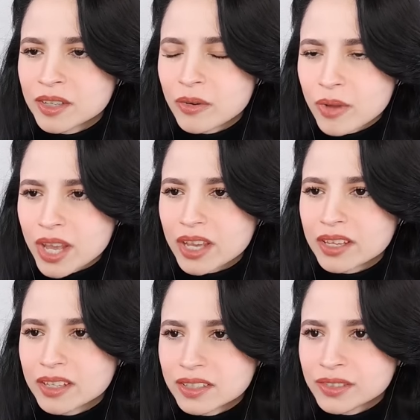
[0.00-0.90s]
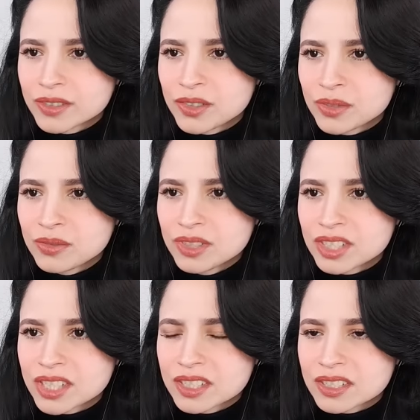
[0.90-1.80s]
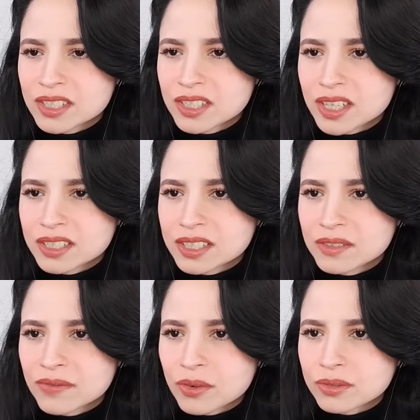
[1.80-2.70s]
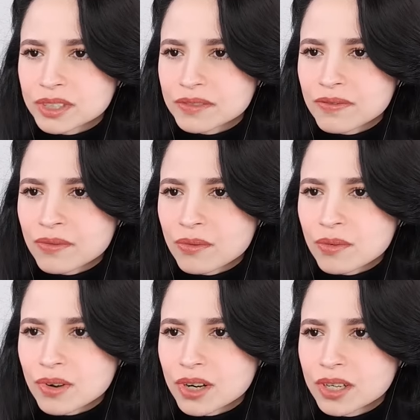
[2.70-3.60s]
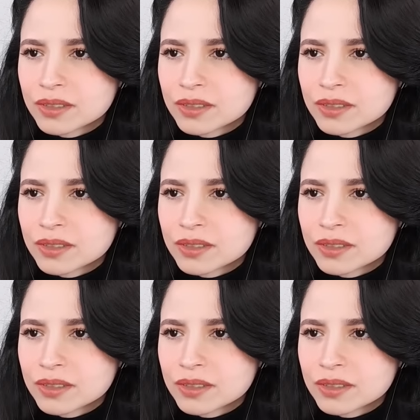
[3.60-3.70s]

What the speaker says: Okay, June 6, 1944.